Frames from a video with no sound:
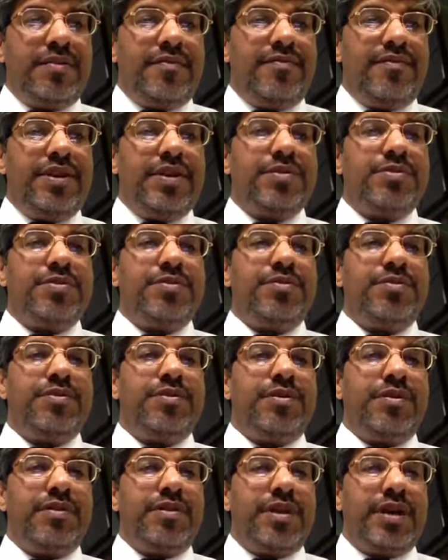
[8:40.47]
We have to
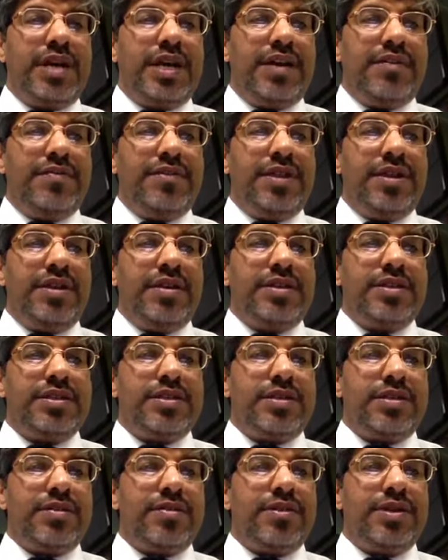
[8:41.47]
have the
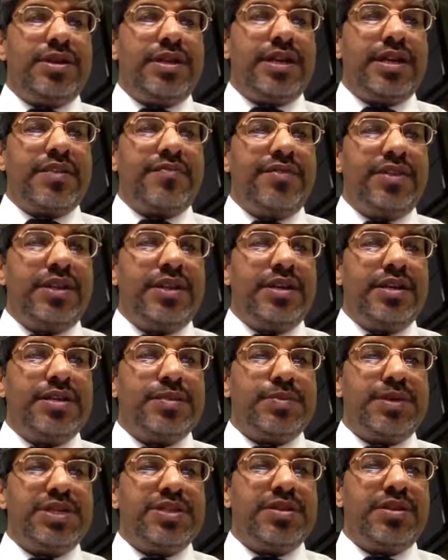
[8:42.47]
contact with the
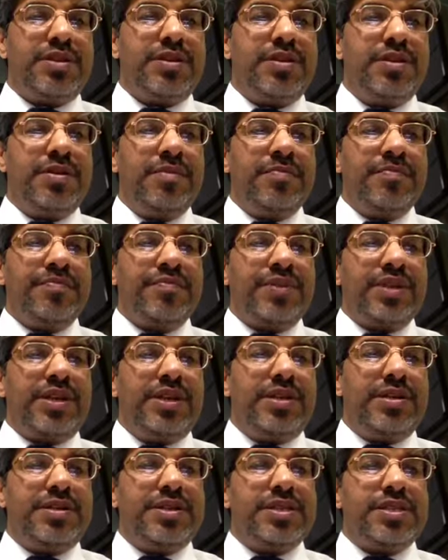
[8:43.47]
special
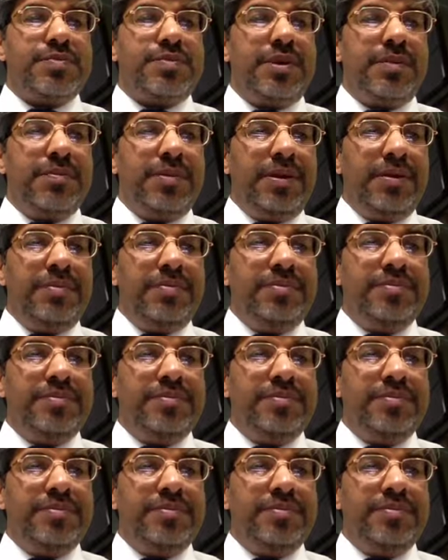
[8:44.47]
interest people